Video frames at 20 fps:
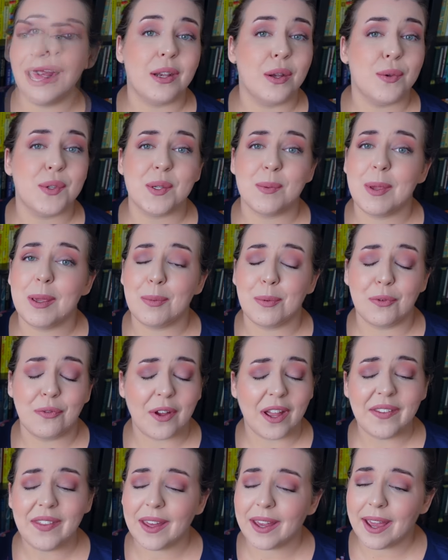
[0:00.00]
I know some people
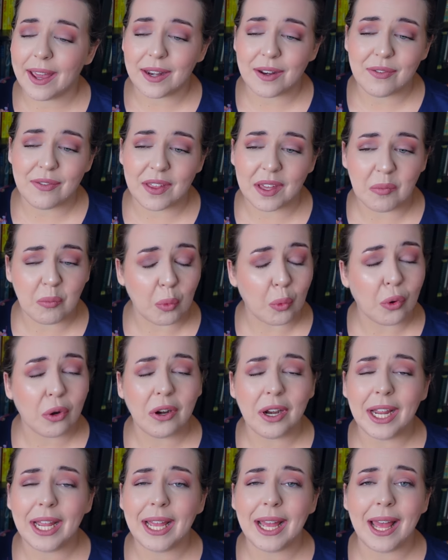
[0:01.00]
find that kind of thing
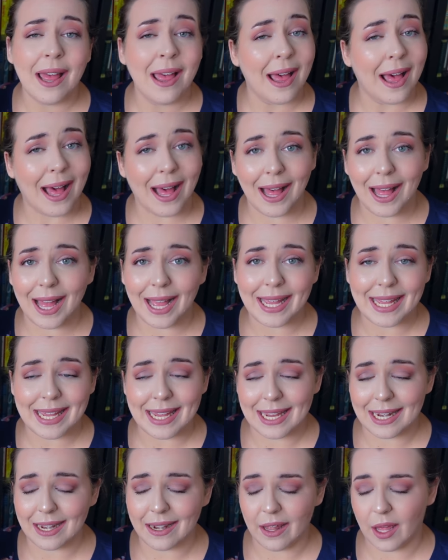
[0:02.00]
boring. I
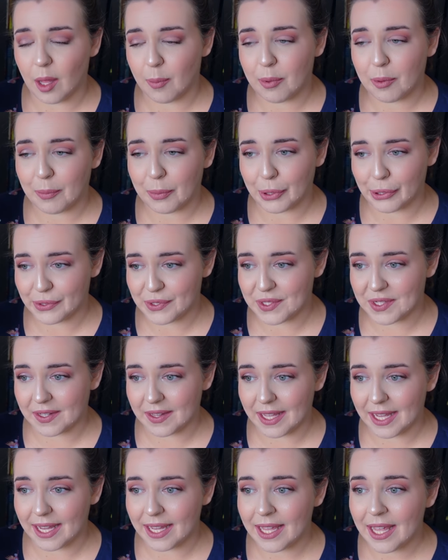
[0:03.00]
eat it up
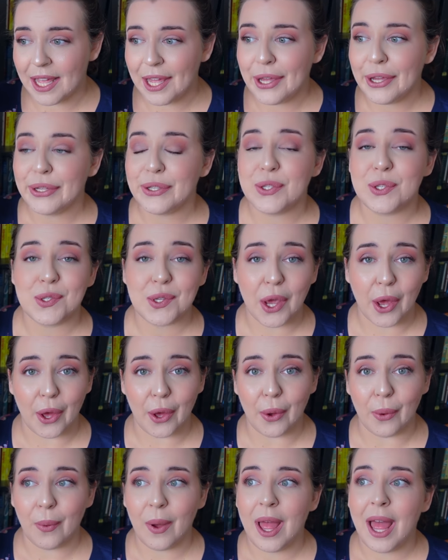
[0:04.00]
personally.
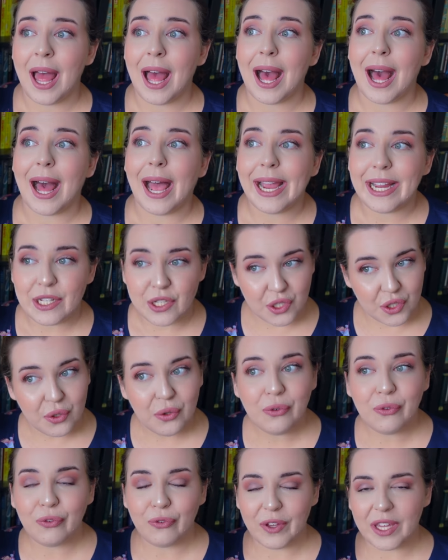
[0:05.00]
So I
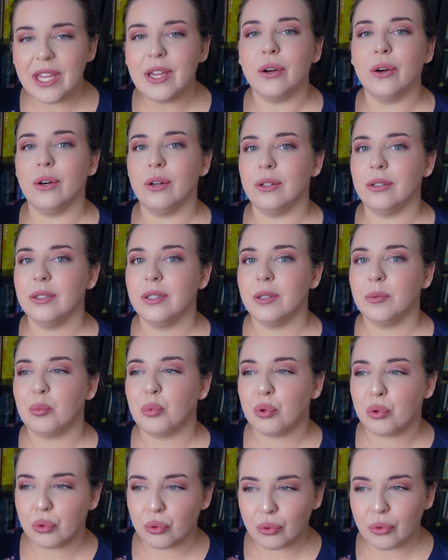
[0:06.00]
do feel
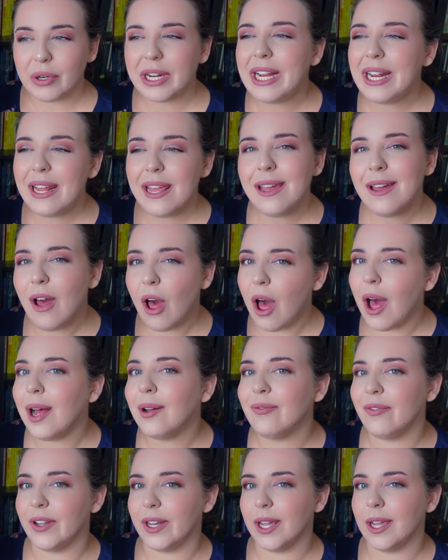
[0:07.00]
pretty
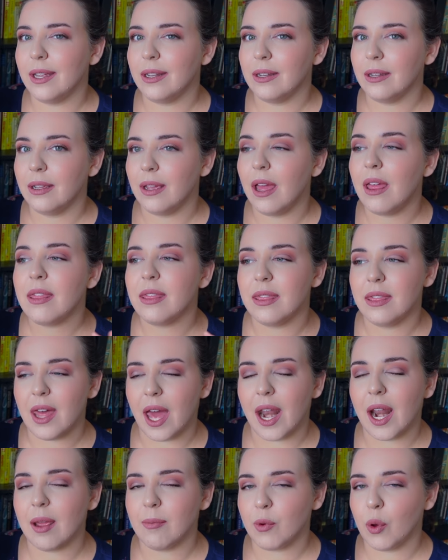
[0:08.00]
confident
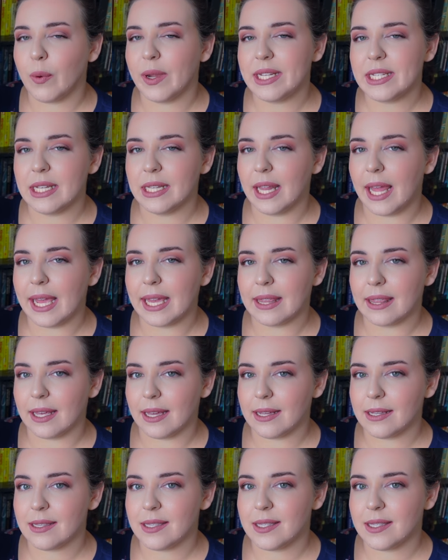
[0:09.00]
that I'm going to like
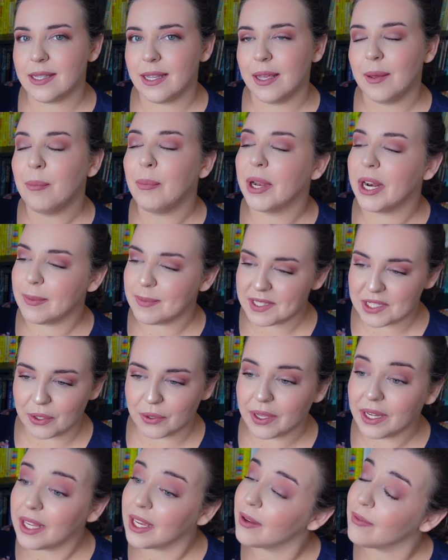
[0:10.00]
this, but I'm
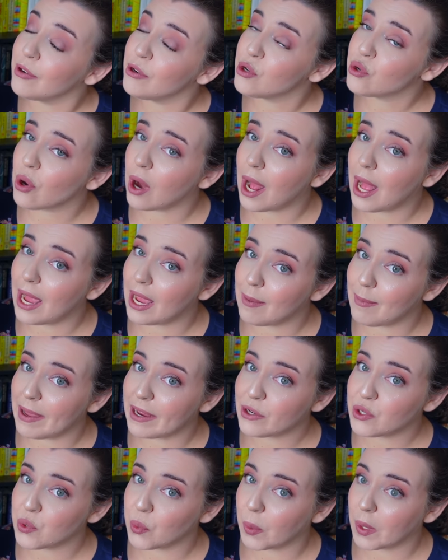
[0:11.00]
still going to give it a try and
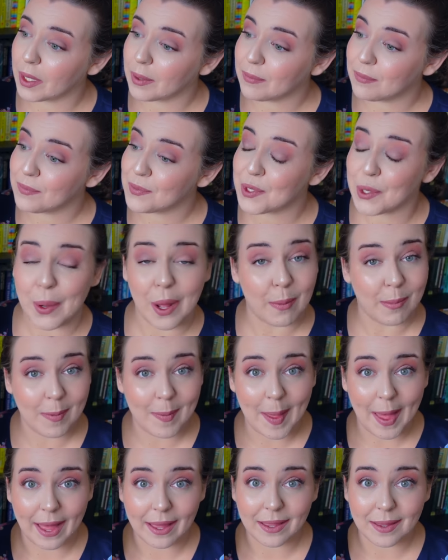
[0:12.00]
make sure. So I'll
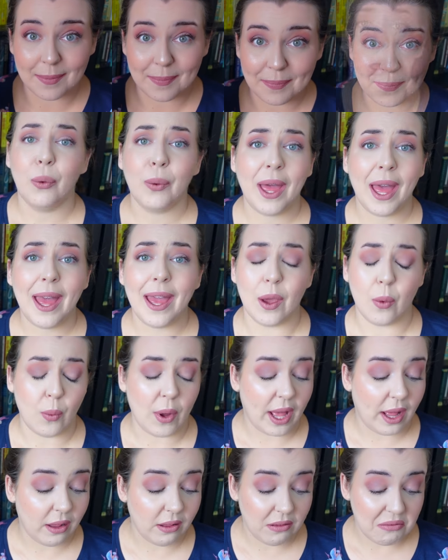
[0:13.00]
be back. Okay,
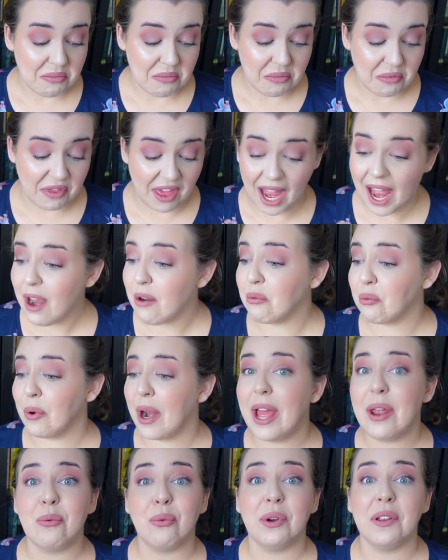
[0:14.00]
well, that
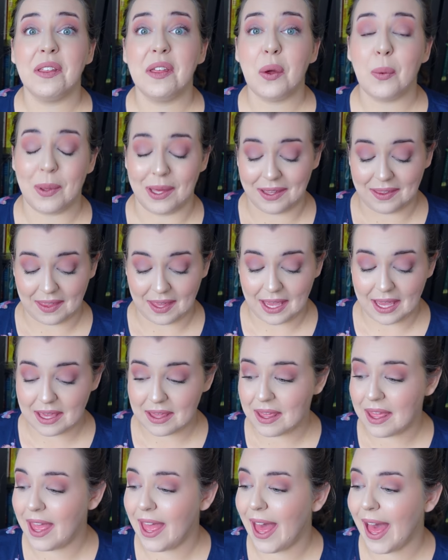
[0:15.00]
read really
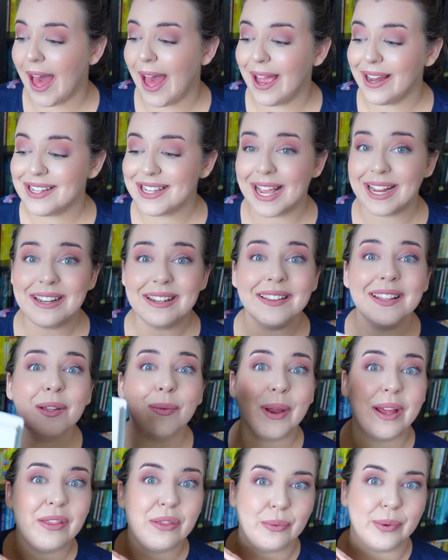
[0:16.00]
quickly. I
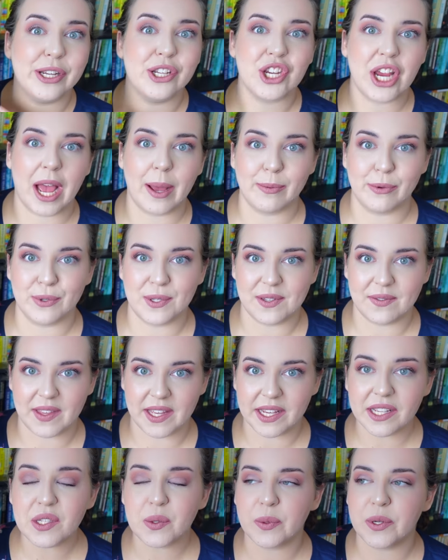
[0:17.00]
technically read three chapters of
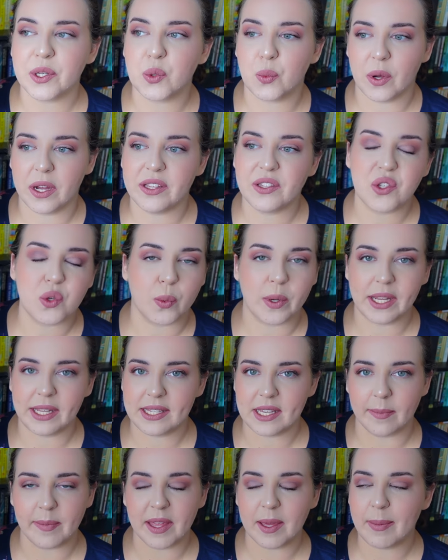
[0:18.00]
this, which was
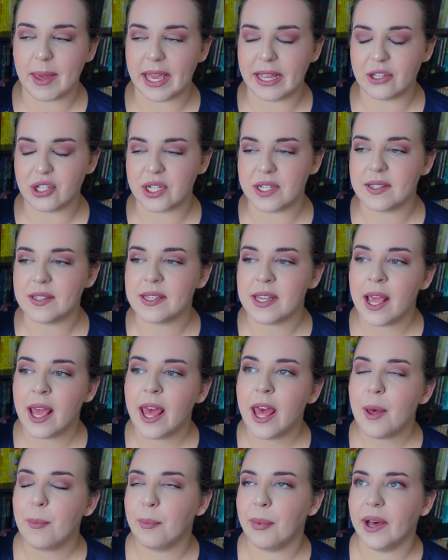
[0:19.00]
20 something pages,
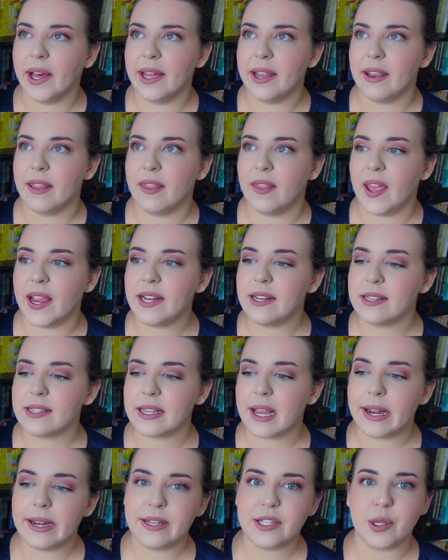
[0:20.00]
but they
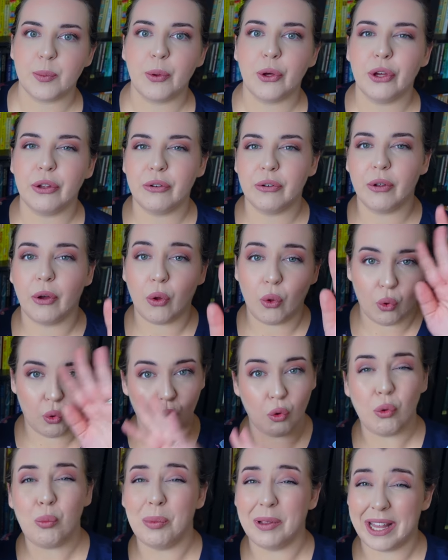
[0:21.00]
decided to put
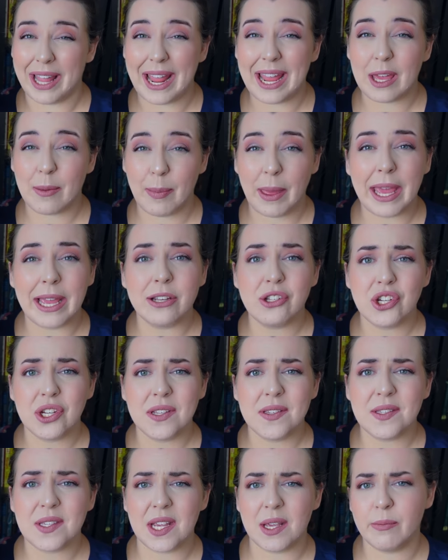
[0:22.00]
whole blank
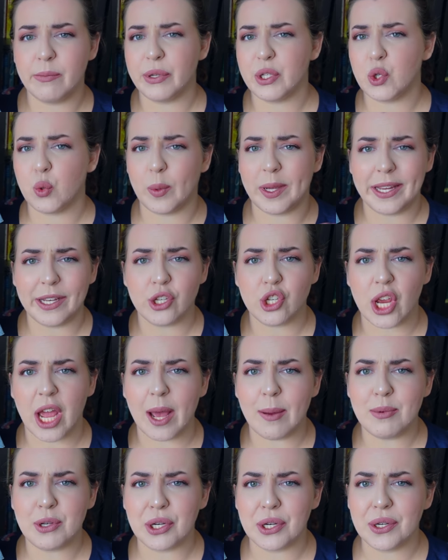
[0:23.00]
pages in between
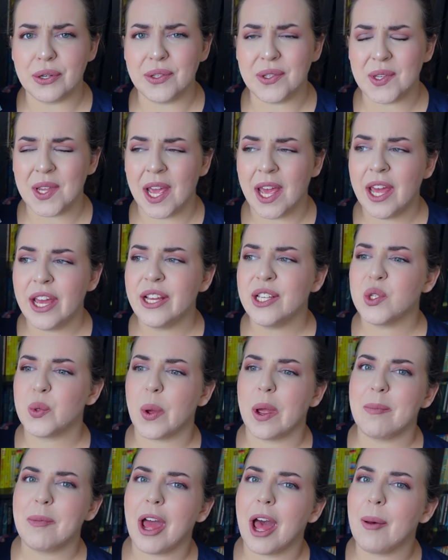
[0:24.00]
chapters.
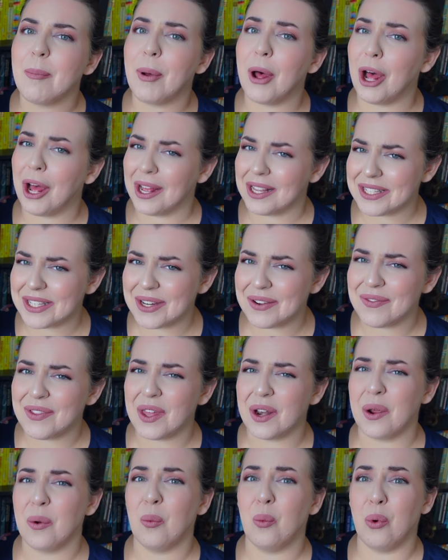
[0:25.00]
So I'm not positive
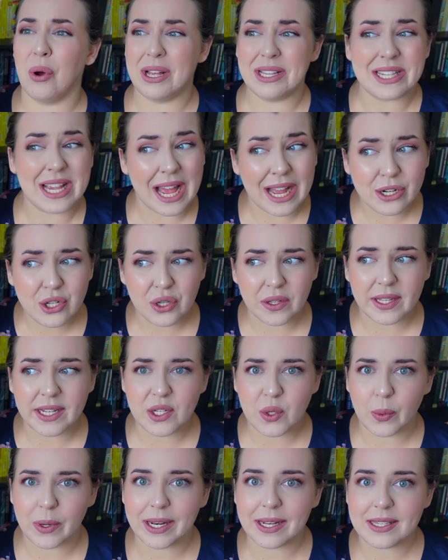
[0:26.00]
that it was
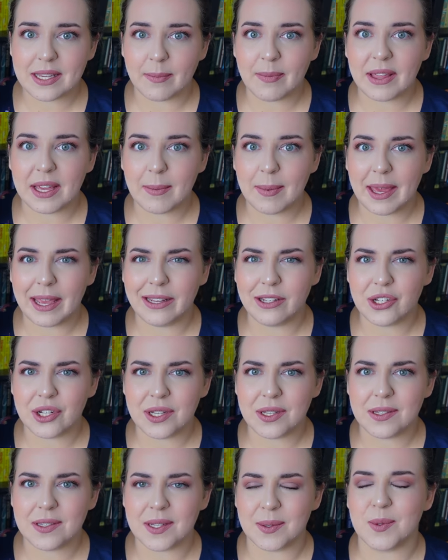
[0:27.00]
actually 20 something
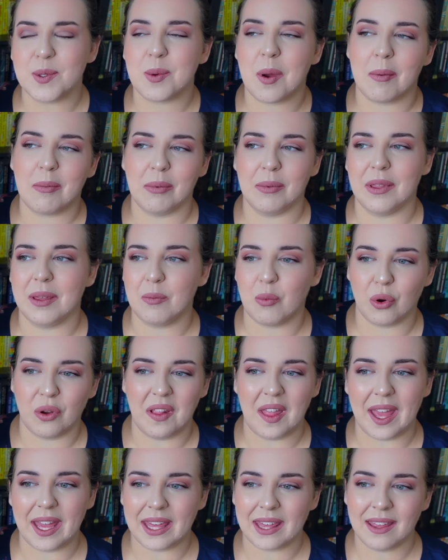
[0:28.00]
pages. It was probably
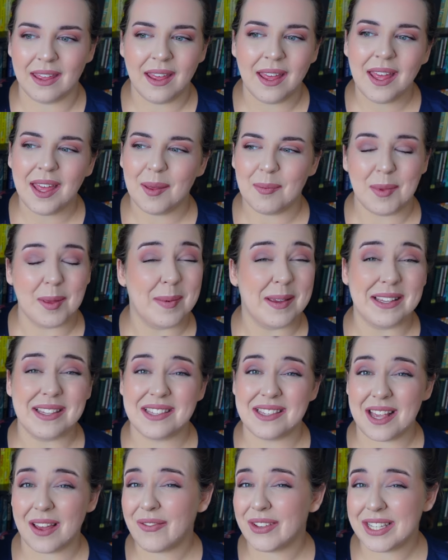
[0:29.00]
more like maybe
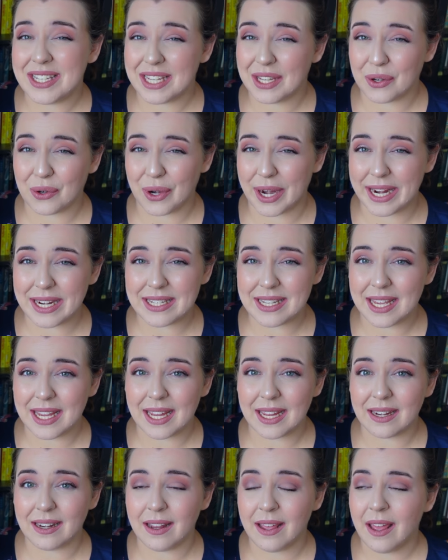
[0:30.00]
17 or
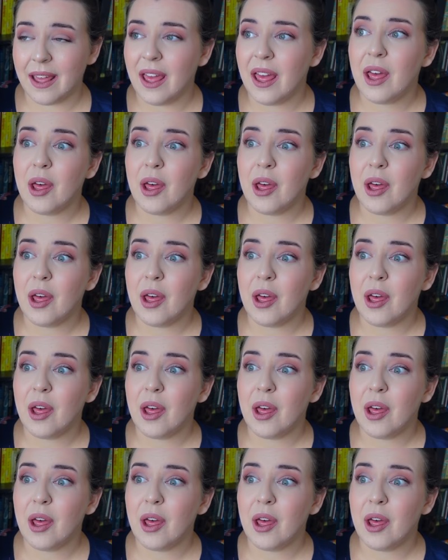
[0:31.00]
18.